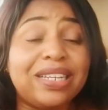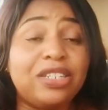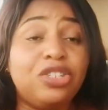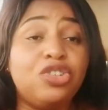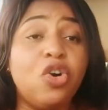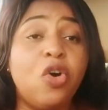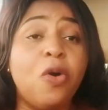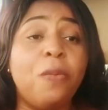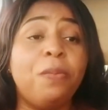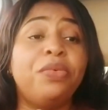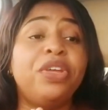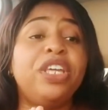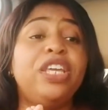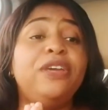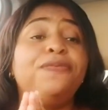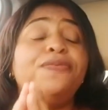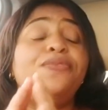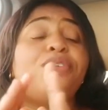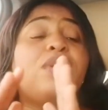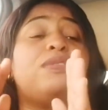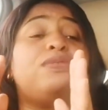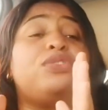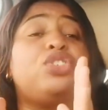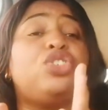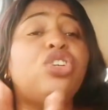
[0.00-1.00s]
at home.
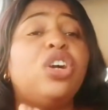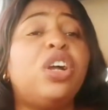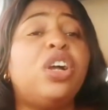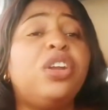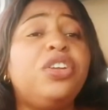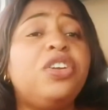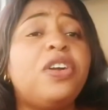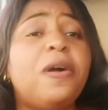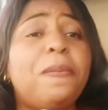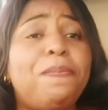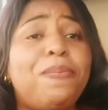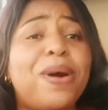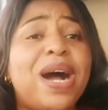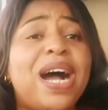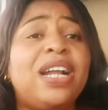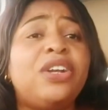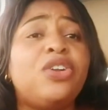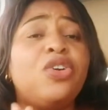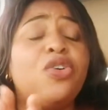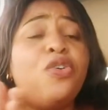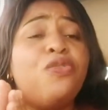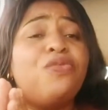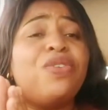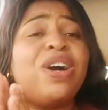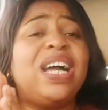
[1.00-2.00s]
If you have done your part
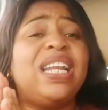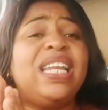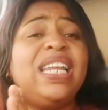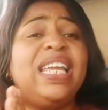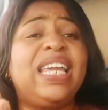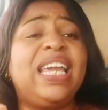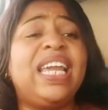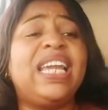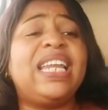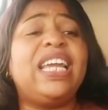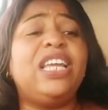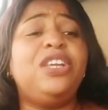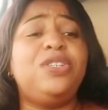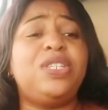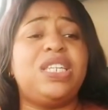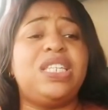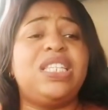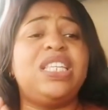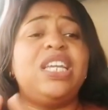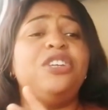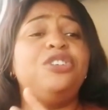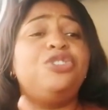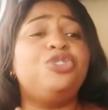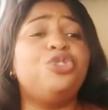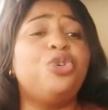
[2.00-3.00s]
over and again and you see
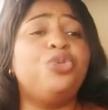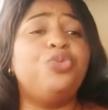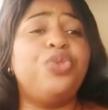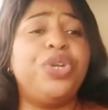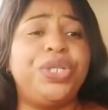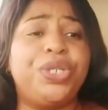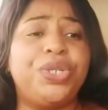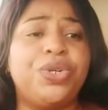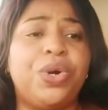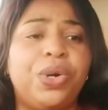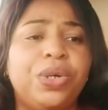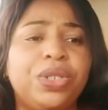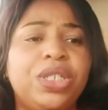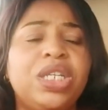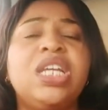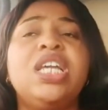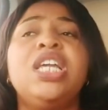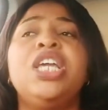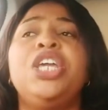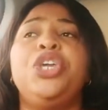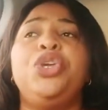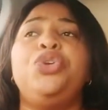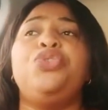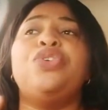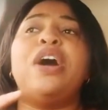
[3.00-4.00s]
there is no result,
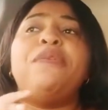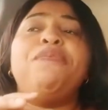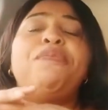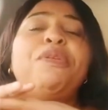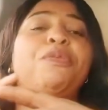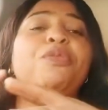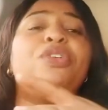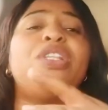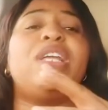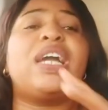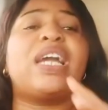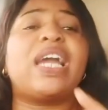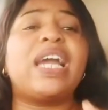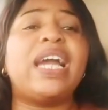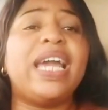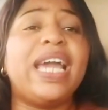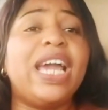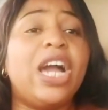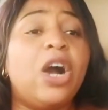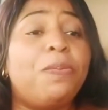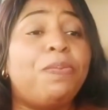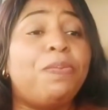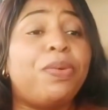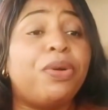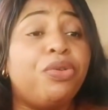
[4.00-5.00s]
you have people that can
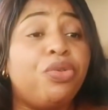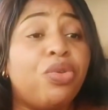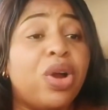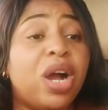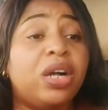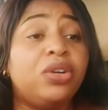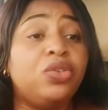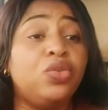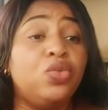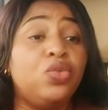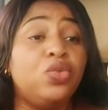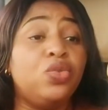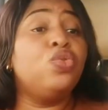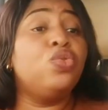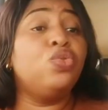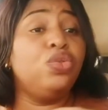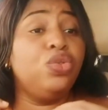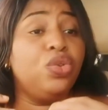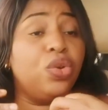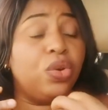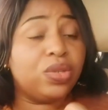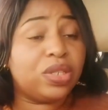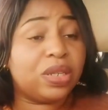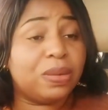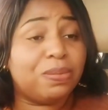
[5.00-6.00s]
help around who
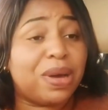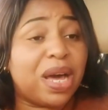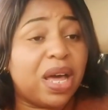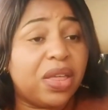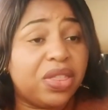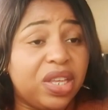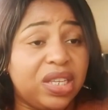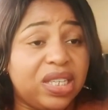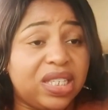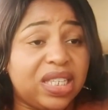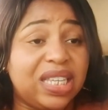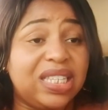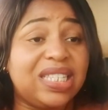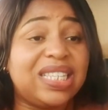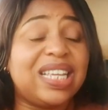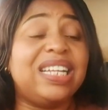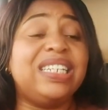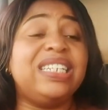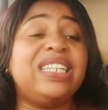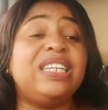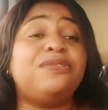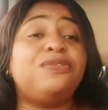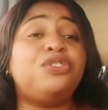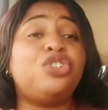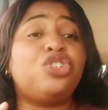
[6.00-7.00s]
knows about these things
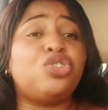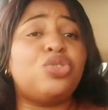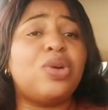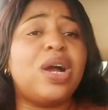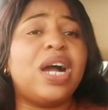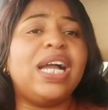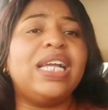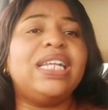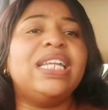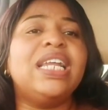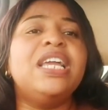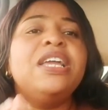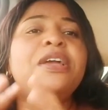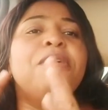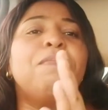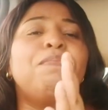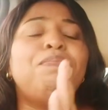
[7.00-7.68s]
and they have tried,